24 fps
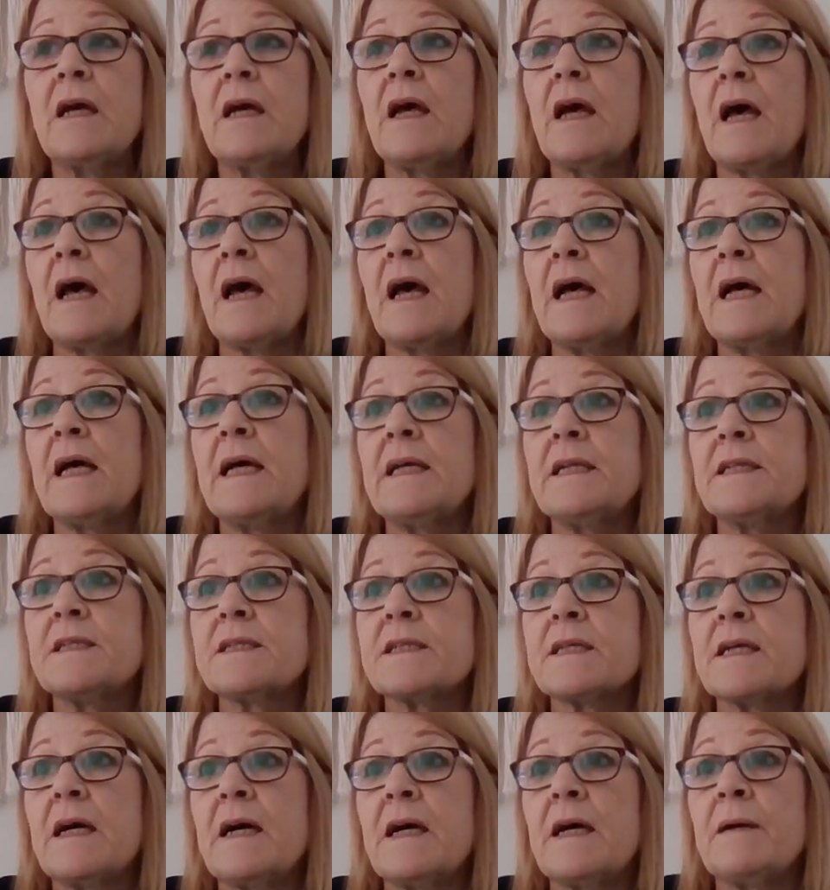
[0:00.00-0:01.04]

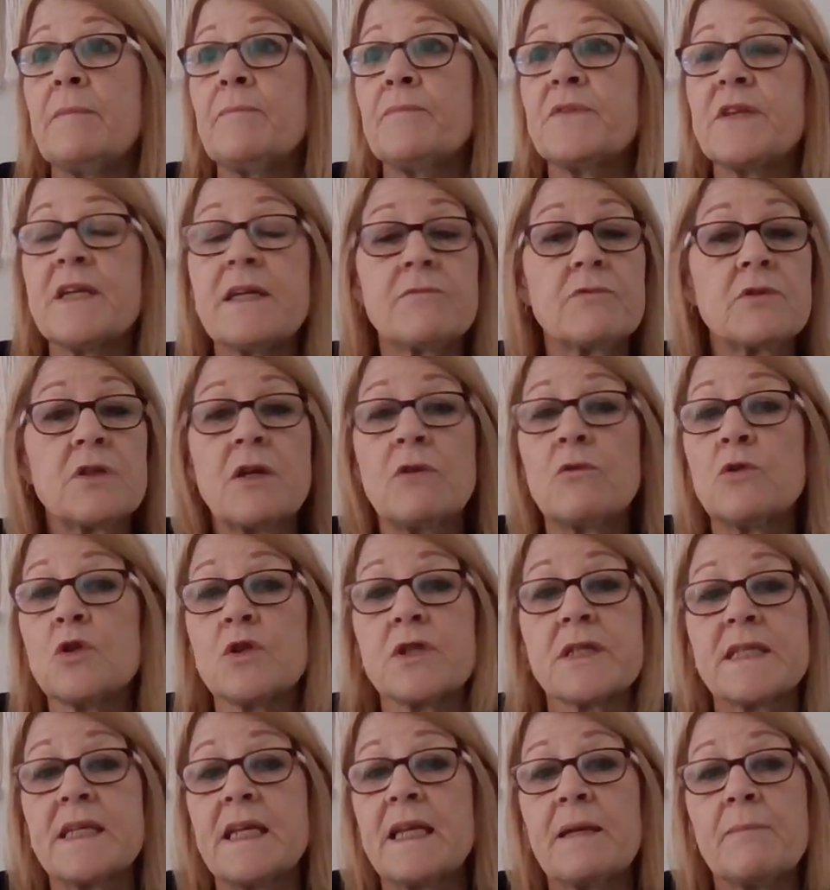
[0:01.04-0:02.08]
and they're all
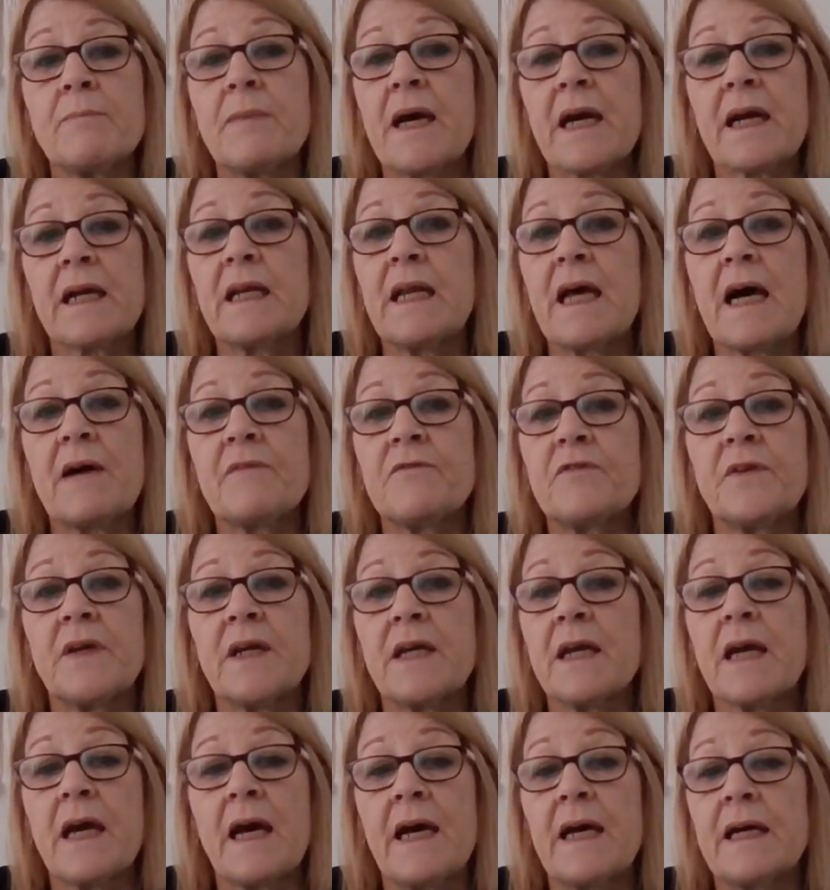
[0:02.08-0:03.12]
sitting back
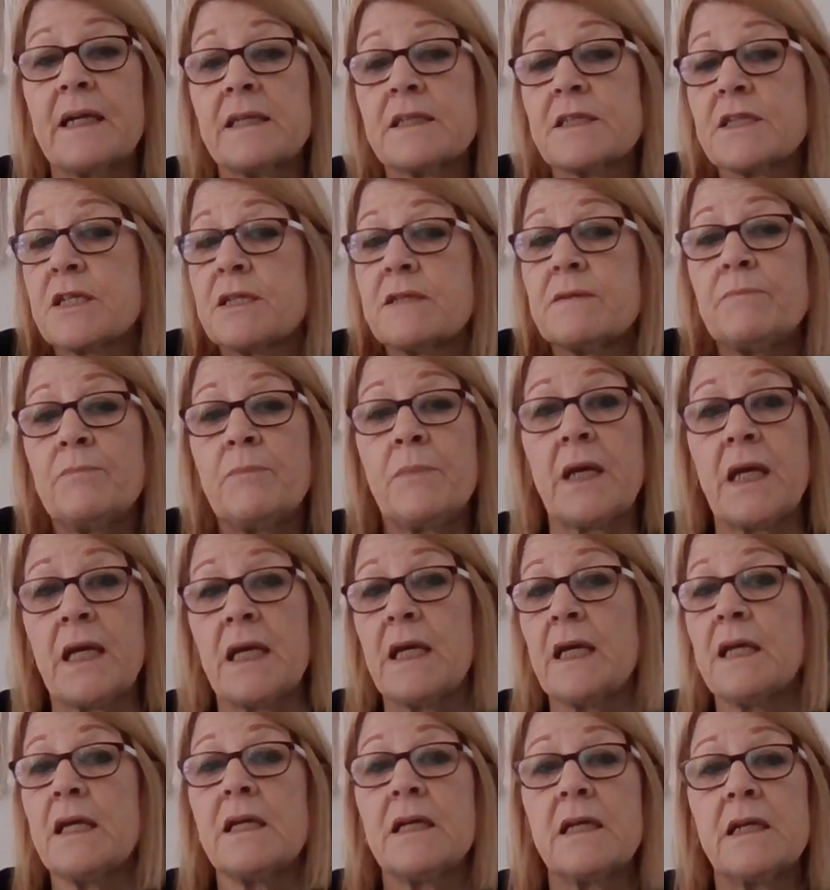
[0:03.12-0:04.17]
laughing at
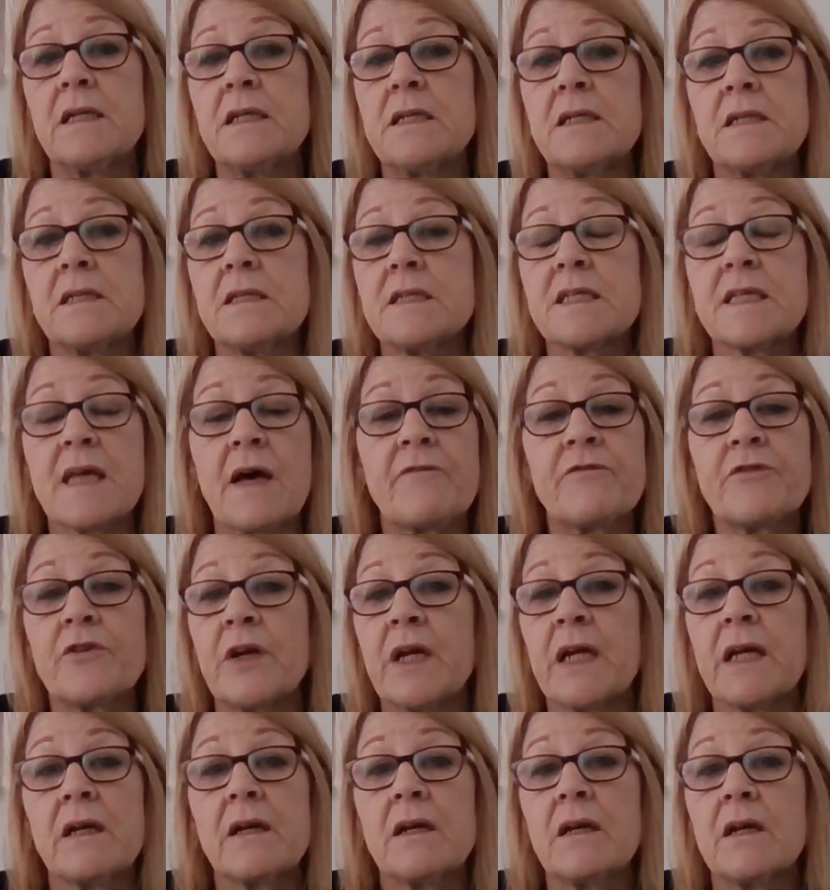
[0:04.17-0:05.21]
me
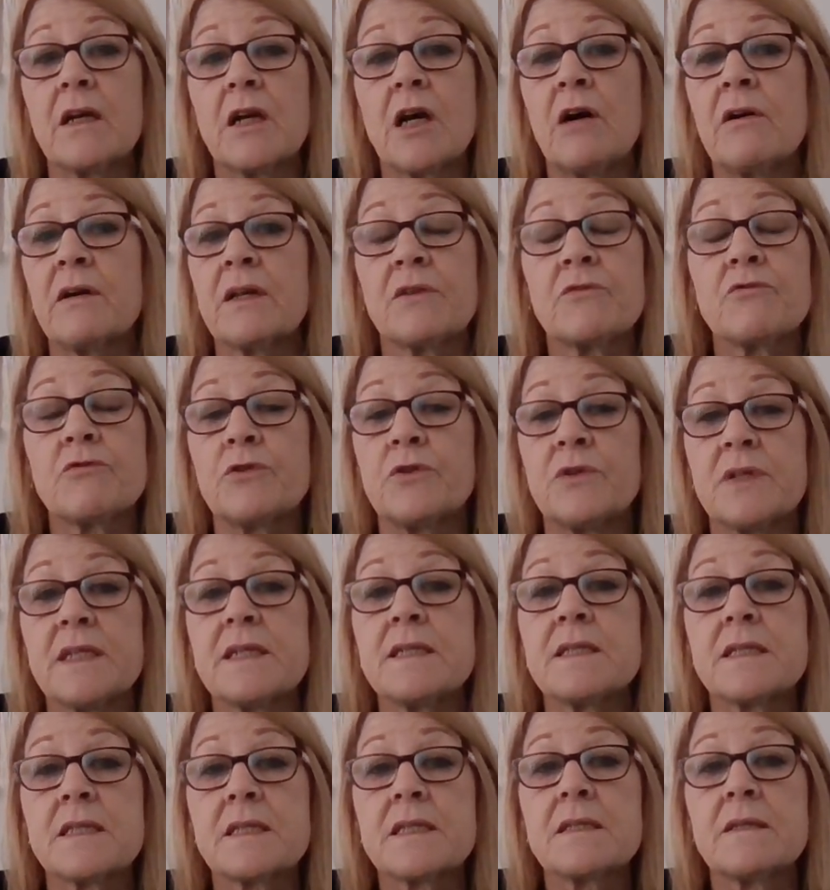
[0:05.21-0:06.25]
suffering, going through
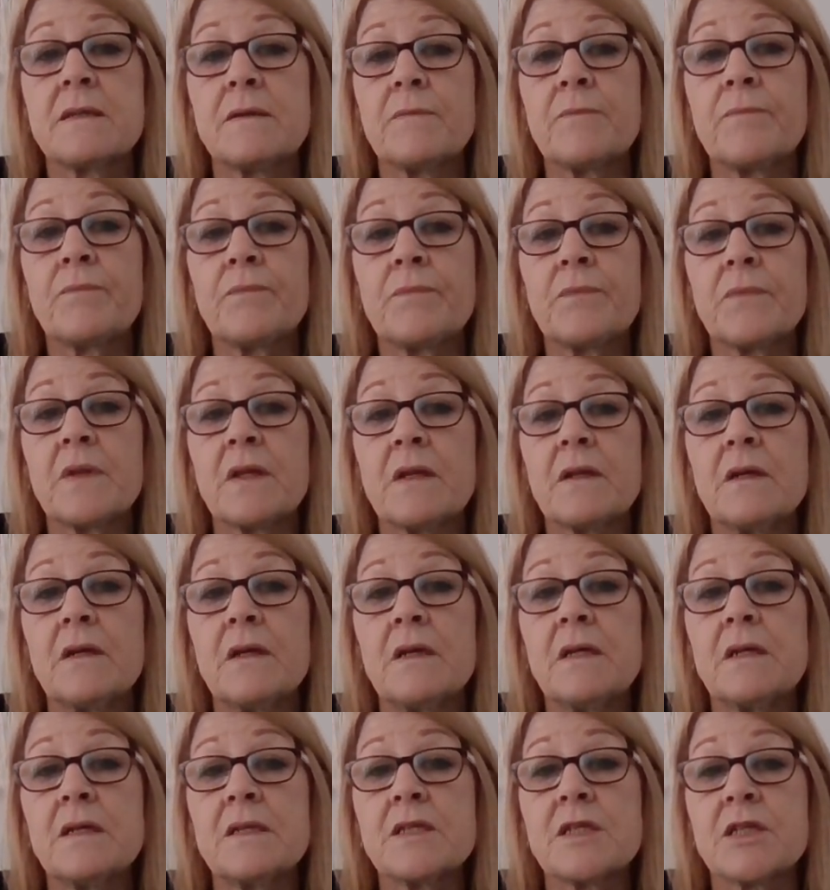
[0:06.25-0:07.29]
this.
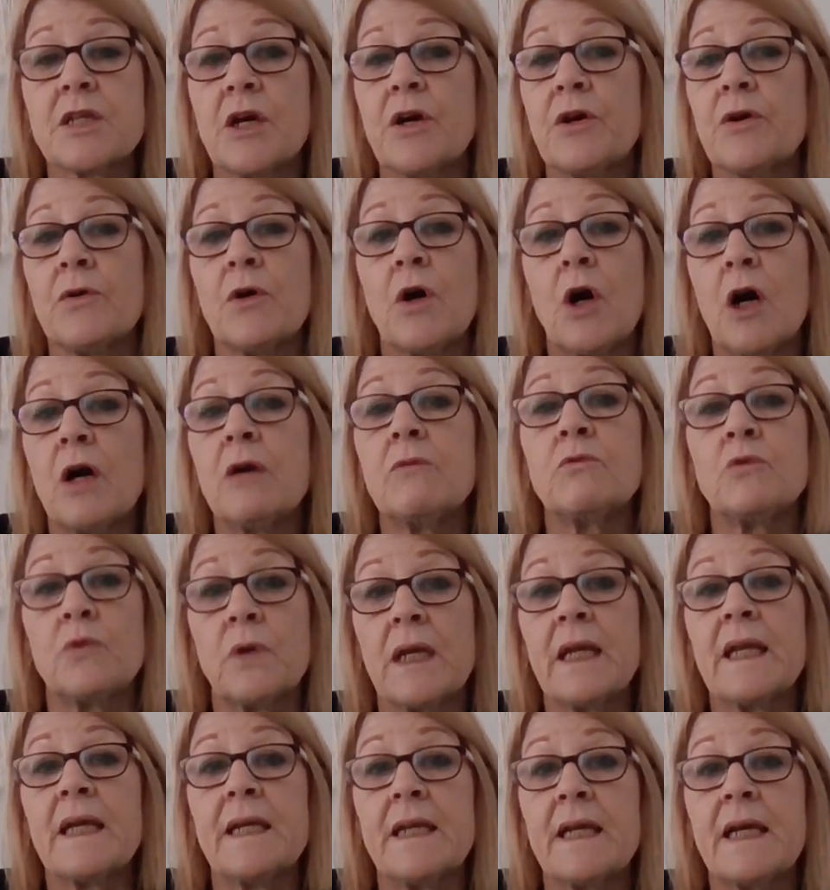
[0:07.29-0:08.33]
So I
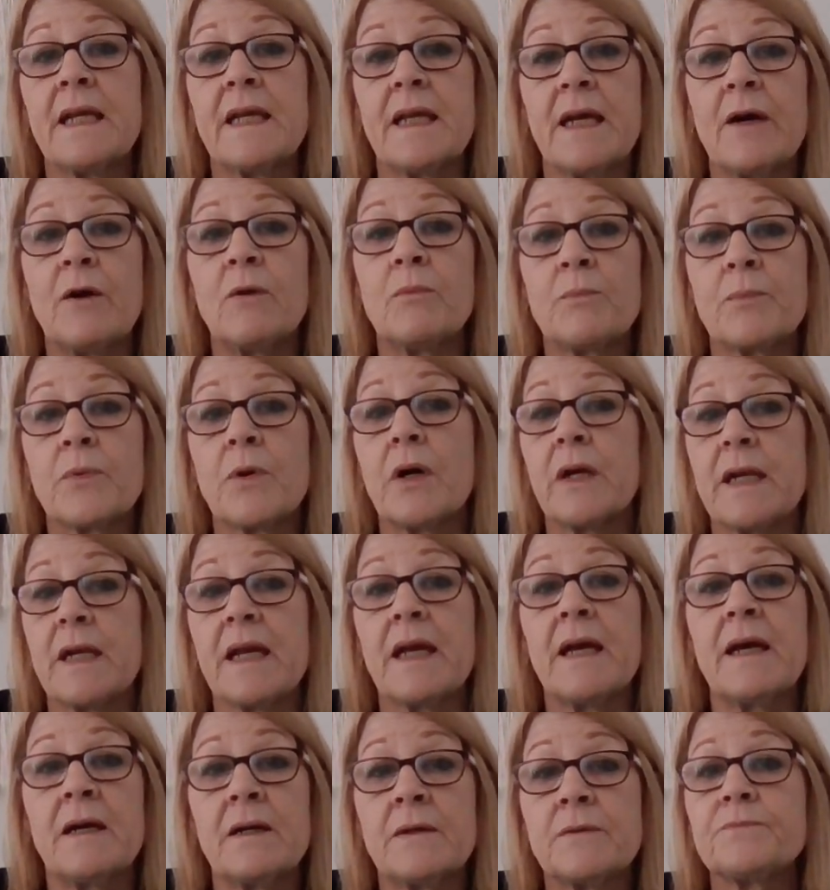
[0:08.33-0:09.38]
really need help right
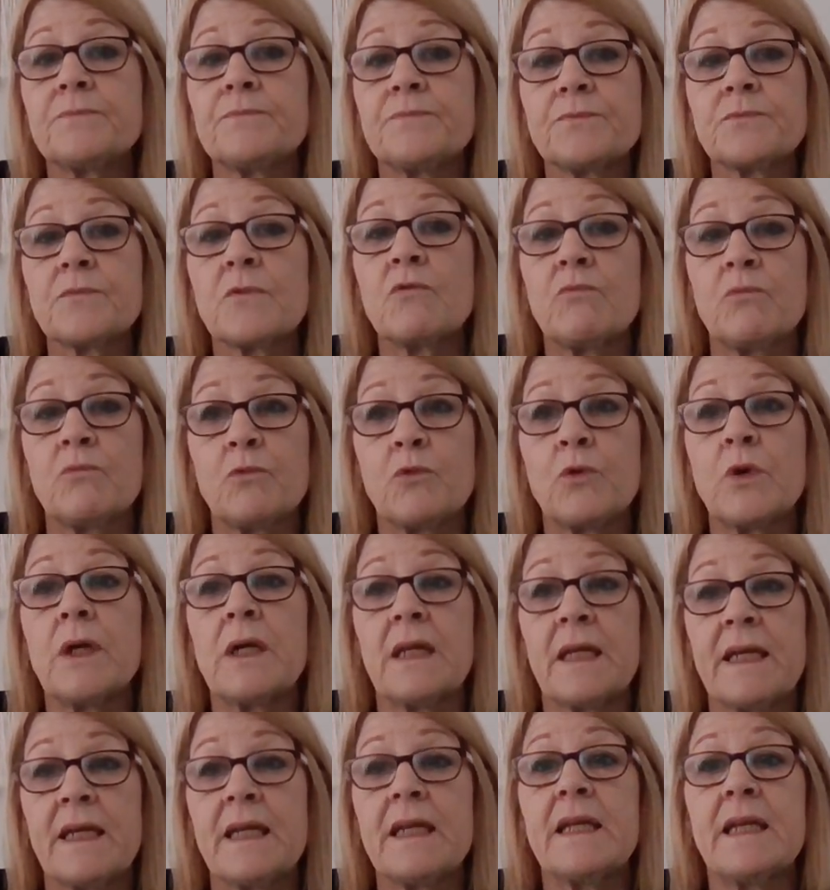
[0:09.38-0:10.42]
now.
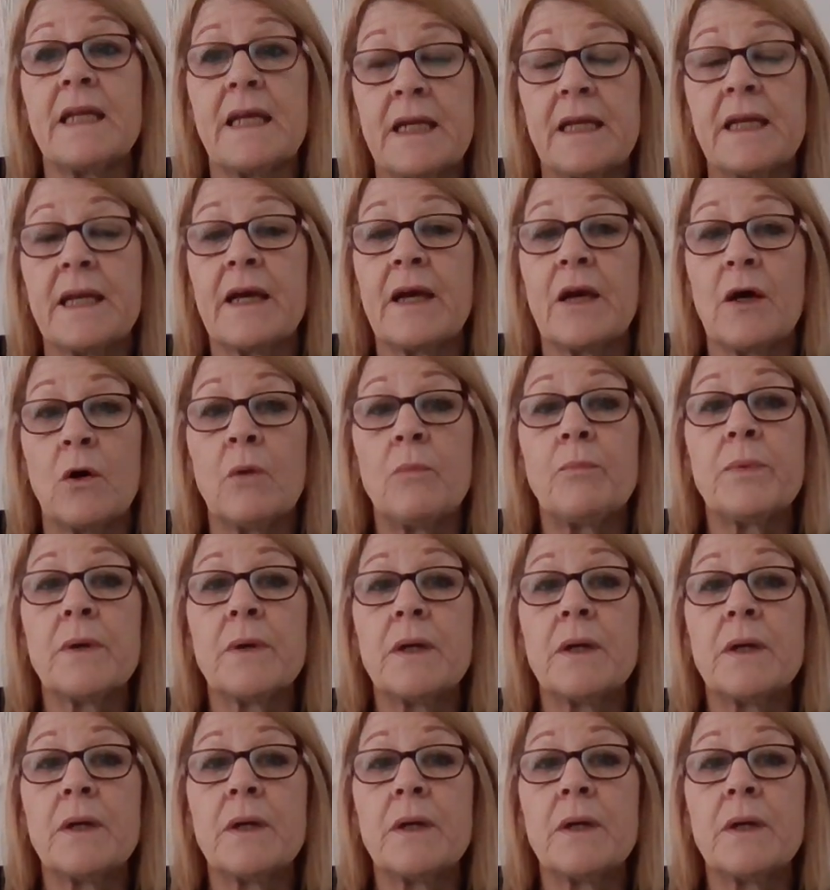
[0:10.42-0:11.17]
Really need help.